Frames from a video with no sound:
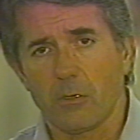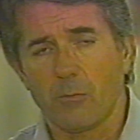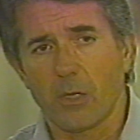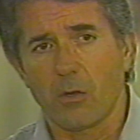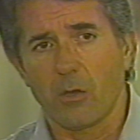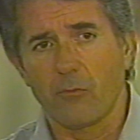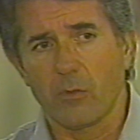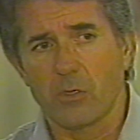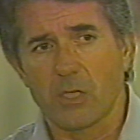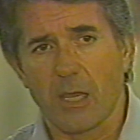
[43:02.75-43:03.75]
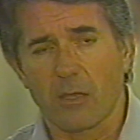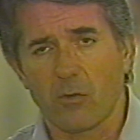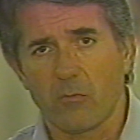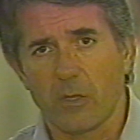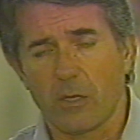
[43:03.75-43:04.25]
You're better off with a jacket
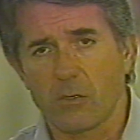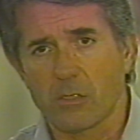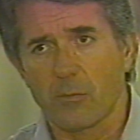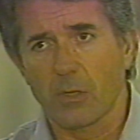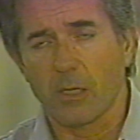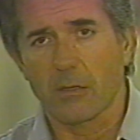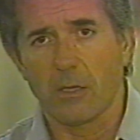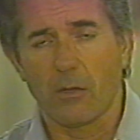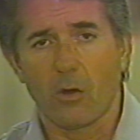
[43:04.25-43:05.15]
over that or something like that,